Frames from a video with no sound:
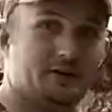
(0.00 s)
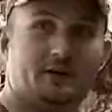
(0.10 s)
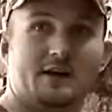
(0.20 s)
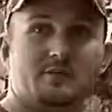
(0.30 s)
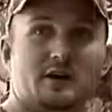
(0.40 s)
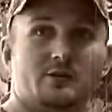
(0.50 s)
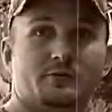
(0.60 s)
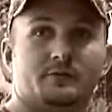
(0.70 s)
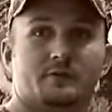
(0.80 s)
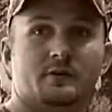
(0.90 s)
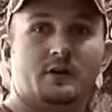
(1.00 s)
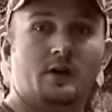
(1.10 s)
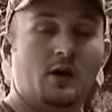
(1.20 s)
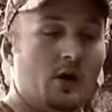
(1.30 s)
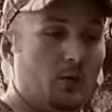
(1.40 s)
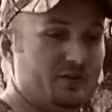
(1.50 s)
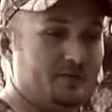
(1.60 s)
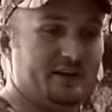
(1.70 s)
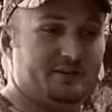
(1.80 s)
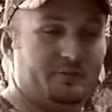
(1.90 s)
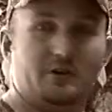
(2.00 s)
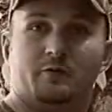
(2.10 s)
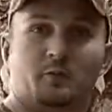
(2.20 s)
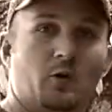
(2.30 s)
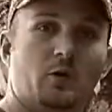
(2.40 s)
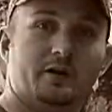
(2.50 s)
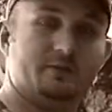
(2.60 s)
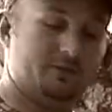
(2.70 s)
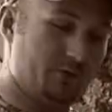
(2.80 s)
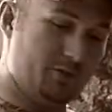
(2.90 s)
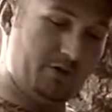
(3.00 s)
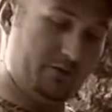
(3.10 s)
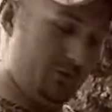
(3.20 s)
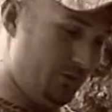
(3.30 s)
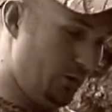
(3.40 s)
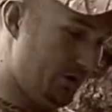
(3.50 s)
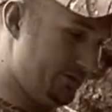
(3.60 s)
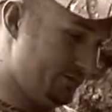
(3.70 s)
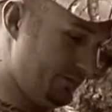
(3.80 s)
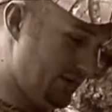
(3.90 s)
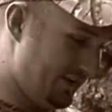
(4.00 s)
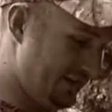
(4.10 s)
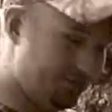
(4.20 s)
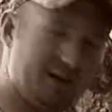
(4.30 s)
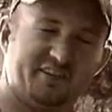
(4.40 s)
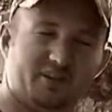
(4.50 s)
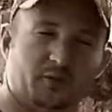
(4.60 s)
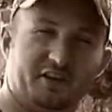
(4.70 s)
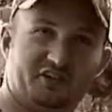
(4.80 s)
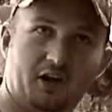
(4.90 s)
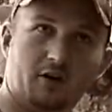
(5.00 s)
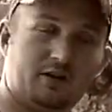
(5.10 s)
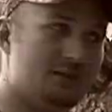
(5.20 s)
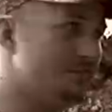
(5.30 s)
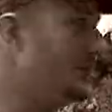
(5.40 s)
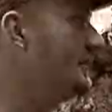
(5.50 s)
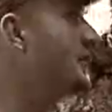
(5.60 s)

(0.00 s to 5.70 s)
gray boone, which makes a beautiful point, real beautiful point. And this piece is a little bit chalky, but